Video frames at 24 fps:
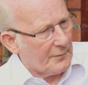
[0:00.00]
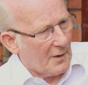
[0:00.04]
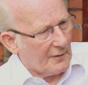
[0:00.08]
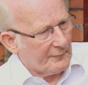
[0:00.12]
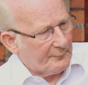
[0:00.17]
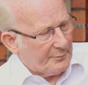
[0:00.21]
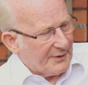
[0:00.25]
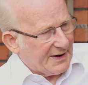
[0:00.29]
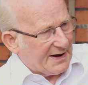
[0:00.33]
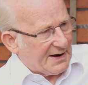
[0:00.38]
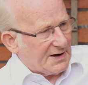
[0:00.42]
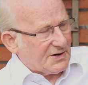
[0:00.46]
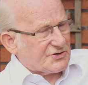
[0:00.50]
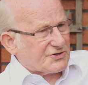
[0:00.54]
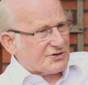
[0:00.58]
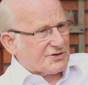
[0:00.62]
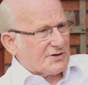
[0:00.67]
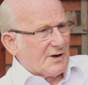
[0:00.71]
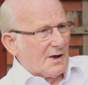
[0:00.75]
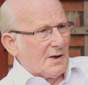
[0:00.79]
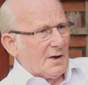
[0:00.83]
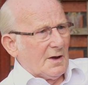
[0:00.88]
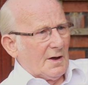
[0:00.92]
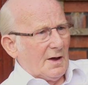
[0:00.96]
of
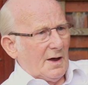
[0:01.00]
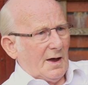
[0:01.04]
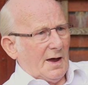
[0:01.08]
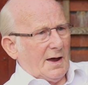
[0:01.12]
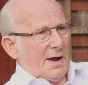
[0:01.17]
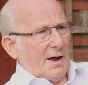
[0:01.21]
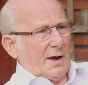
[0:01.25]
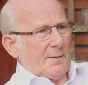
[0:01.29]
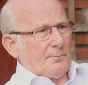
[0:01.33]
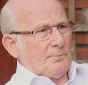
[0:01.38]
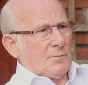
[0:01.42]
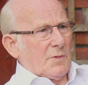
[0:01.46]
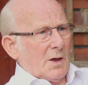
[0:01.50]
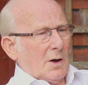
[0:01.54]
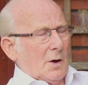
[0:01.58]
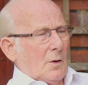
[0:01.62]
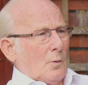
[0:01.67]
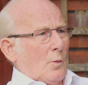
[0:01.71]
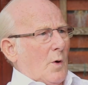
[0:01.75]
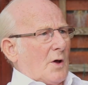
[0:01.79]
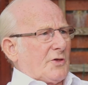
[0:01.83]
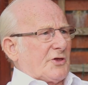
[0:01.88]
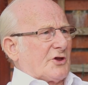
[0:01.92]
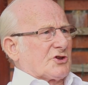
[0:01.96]
bees, um,
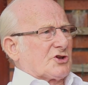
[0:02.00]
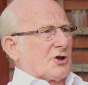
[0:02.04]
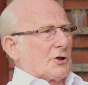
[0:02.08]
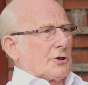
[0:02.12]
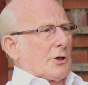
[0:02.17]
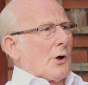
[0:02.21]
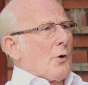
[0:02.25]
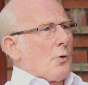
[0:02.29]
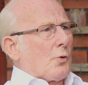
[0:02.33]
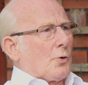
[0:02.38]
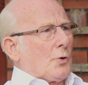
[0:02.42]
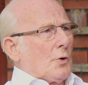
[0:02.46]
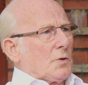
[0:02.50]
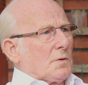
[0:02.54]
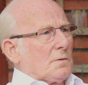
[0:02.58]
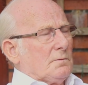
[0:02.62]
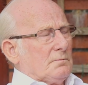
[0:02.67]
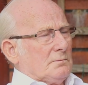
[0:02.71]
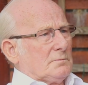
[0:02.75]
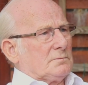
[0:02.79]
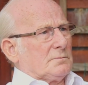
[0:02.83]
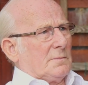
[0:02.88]
where there's a local,